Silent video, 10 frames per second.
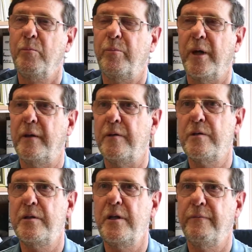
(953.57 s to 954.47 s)
by the
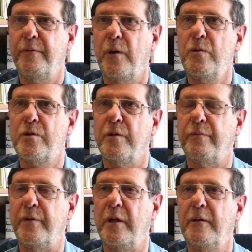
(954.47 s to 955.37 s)
CFOs
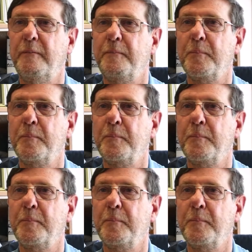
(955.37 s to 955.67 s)
of then,